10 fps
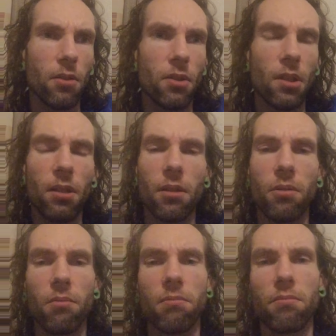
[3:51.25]

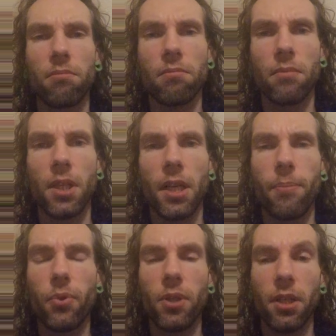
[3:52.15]
So
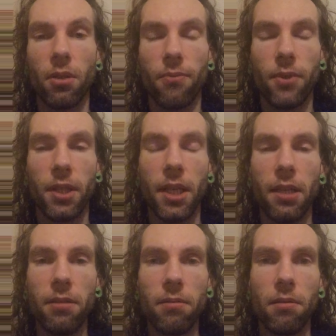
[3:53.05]
I put it off
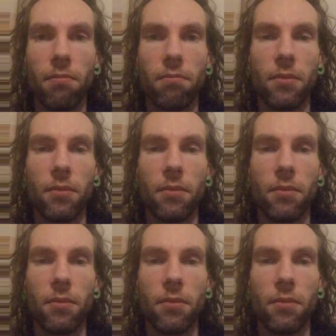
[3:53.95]
again,